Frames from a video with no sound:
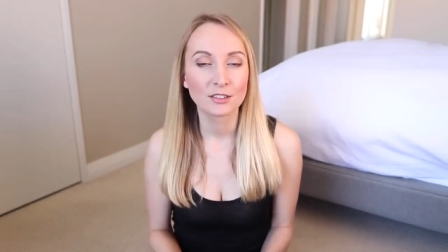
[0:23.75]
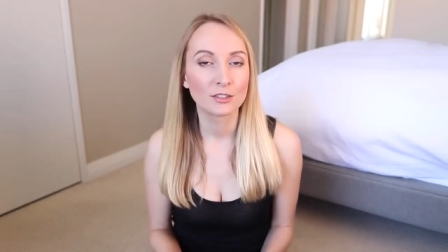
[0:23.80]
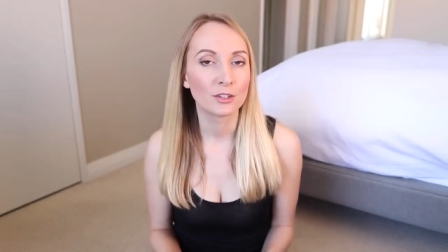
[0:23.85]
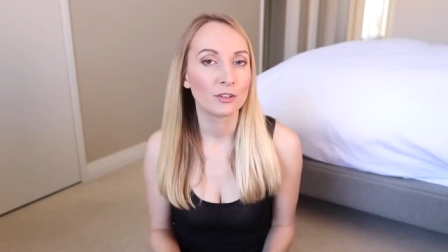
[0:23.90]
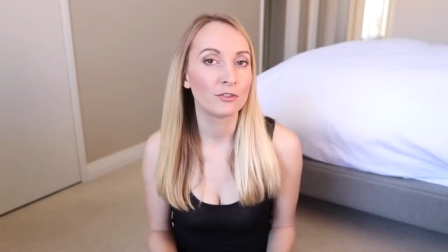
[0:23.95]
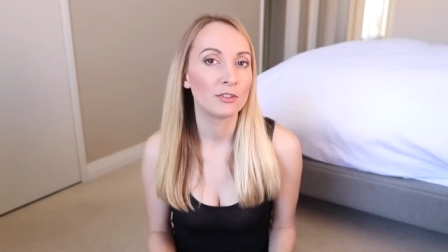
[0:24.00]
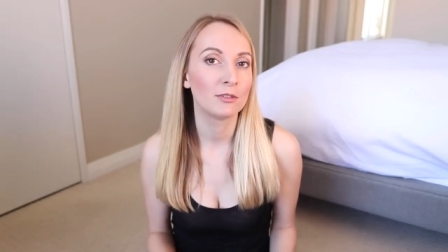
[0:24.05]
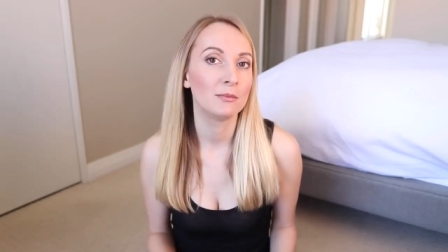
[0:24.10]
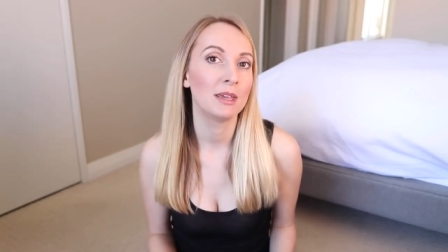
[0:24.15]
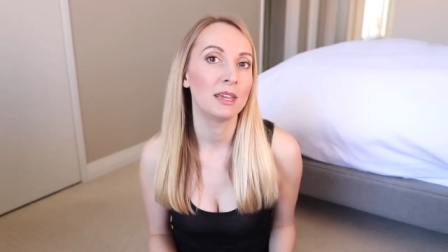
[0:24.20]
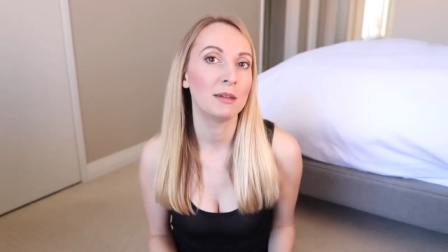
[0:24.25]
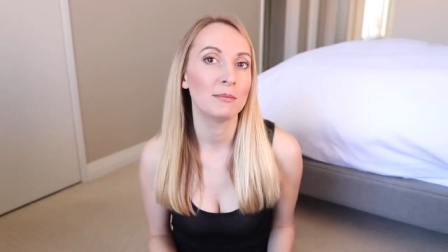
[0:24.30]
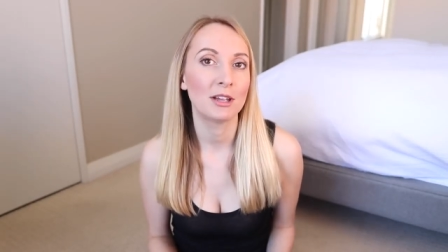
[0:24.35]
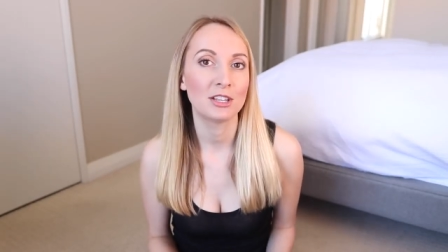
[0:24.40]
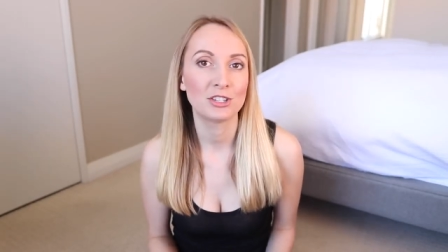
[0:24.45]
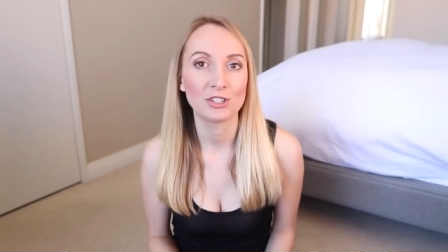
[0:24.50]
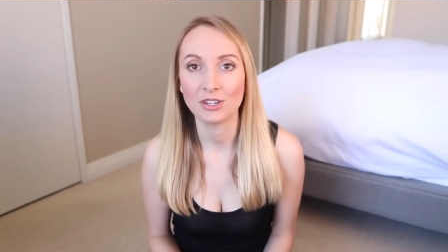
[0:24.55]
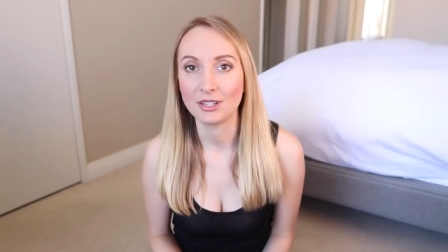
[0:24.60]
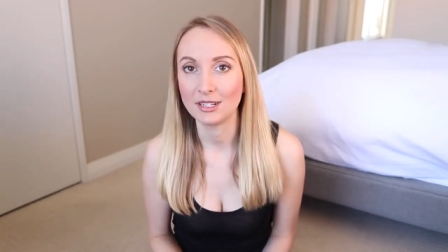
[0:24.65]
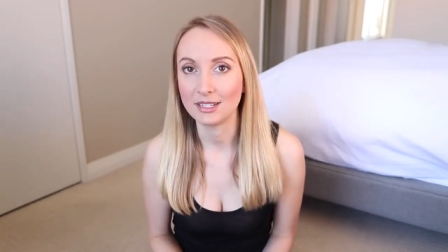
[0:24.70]
So for me,
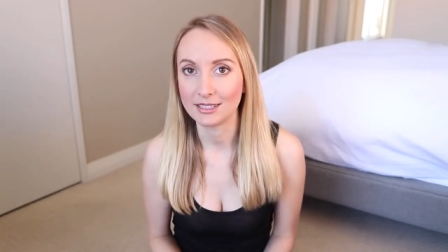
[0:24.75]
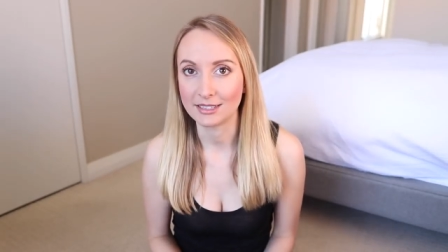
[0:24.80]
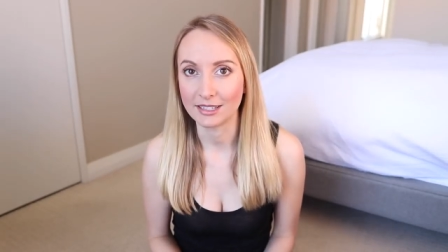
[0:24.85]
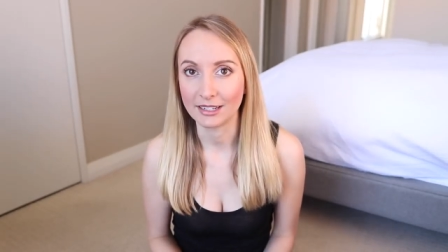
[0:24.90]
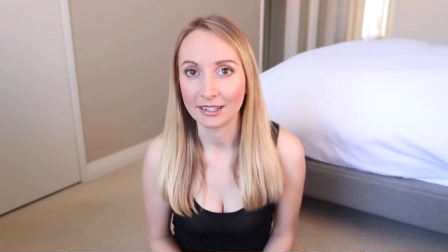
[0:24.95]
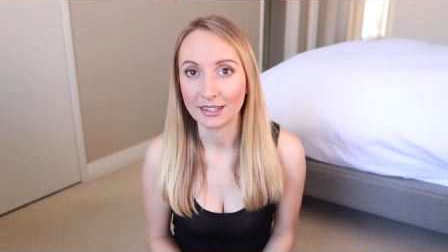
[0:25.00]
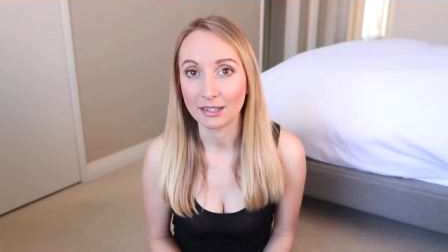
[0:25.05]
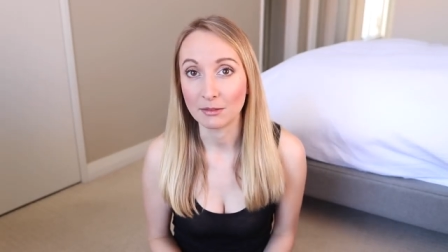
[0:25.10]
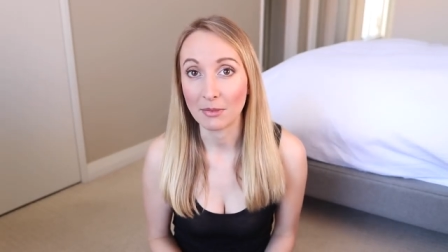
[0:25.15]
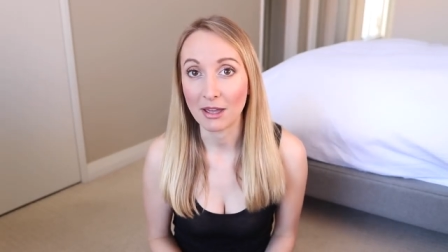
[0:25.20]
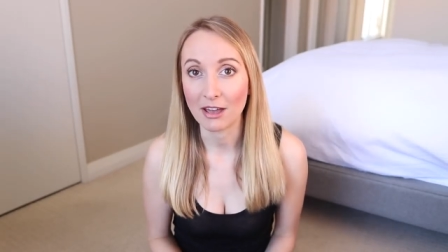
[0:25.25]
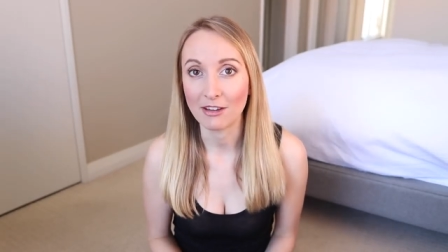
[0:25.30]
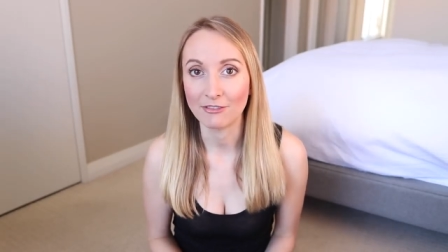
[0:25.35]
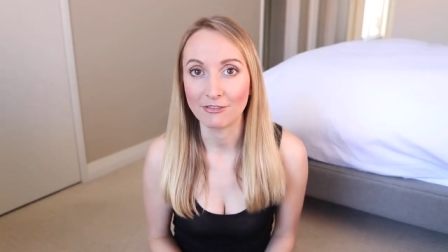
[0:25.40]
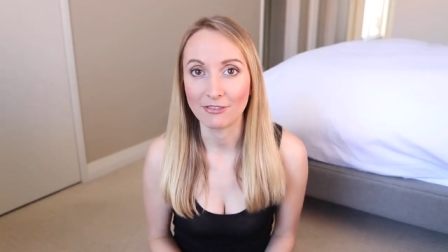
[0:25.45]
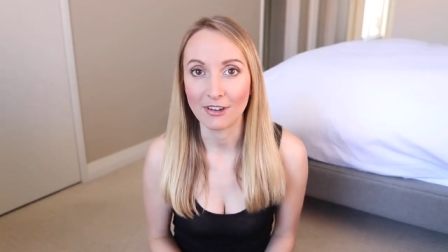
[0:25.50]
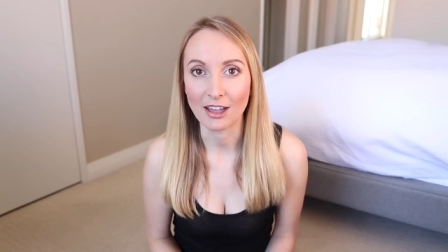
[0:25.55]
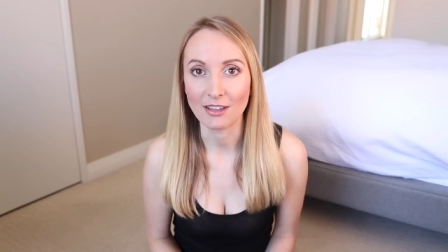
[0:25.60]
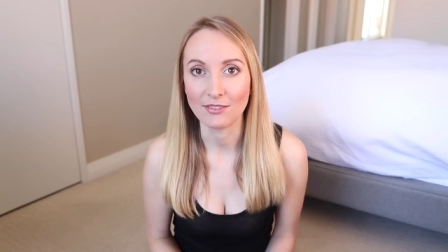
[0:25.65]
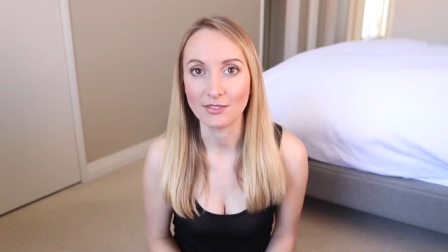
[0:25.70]
my journey started
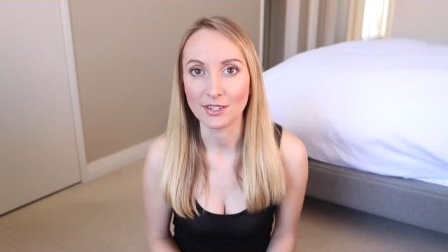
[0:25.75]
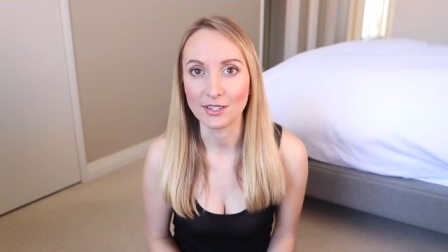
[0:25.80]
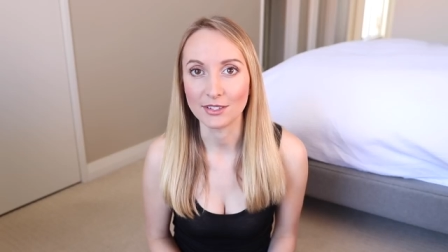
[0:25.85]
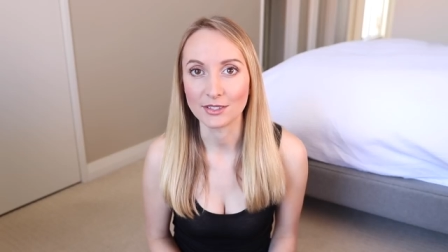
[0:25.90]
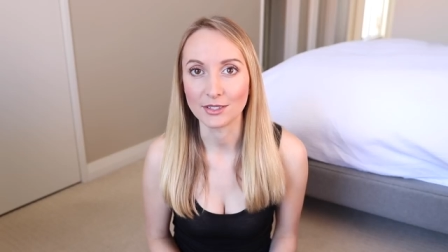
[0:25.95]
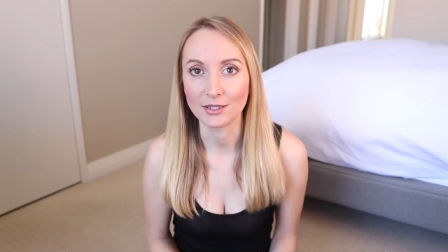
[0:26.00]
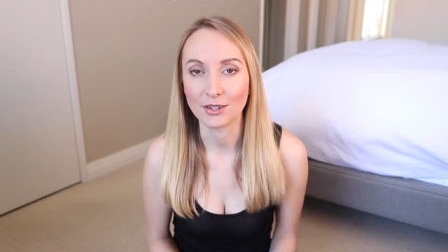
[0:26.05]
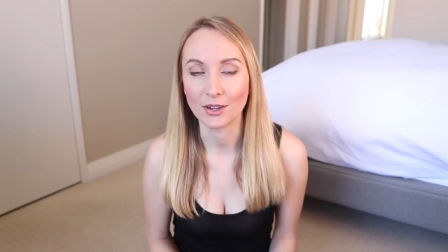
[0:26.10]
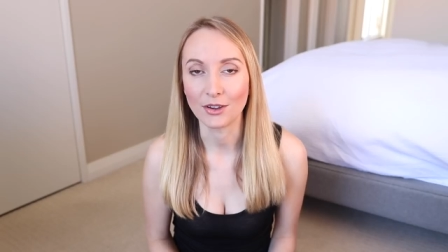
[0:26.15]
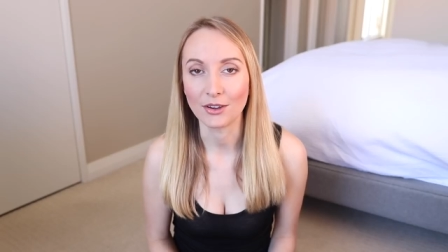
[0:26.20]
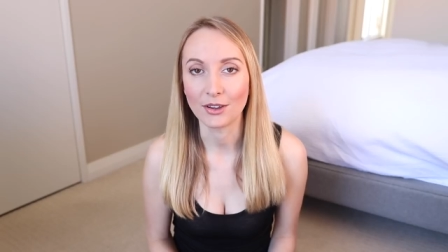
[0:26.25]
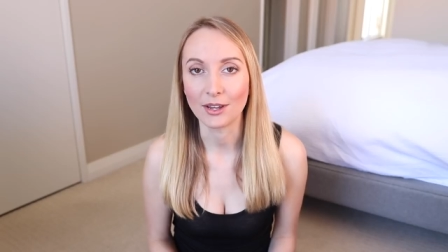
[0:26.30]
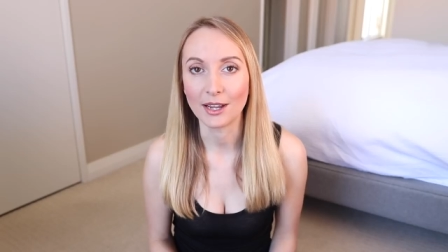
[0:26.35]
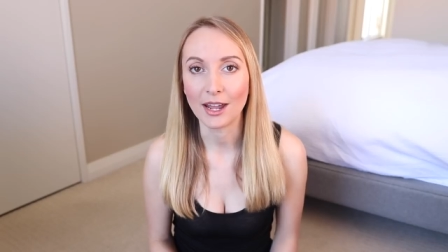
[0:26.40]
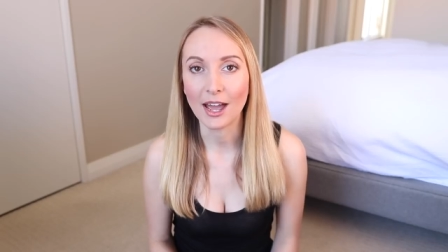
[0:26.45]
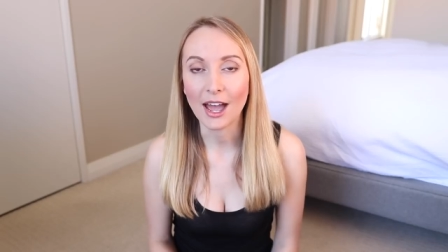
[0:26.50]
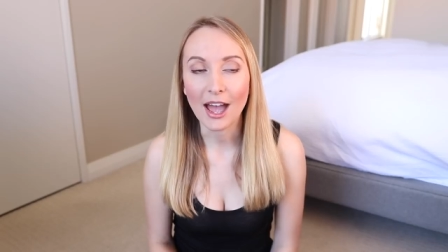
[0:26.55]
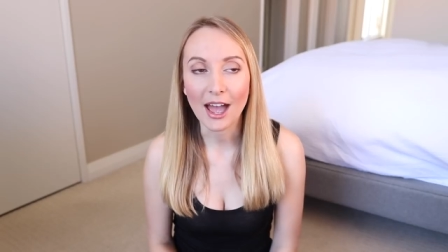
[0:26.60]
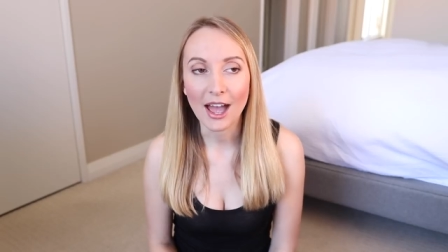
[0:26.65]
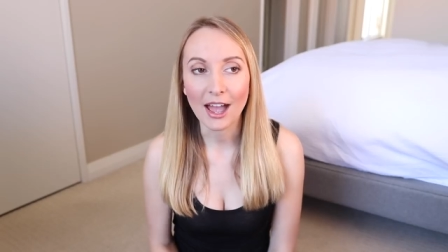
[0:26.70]
about five years ago and